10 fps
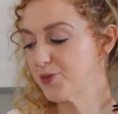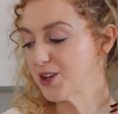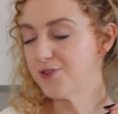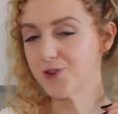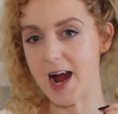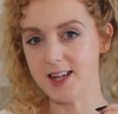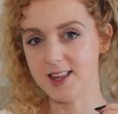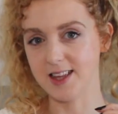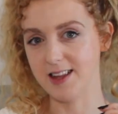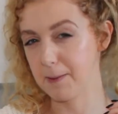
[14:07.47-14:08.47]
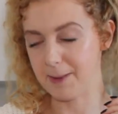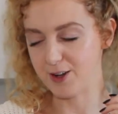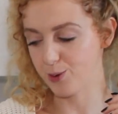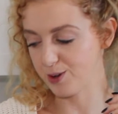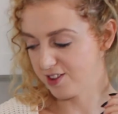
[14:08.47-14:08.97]
friends and like
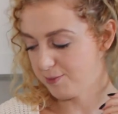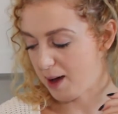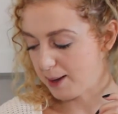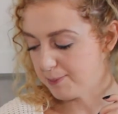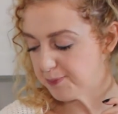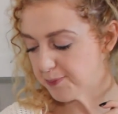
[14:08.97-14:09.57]
mentors of mine.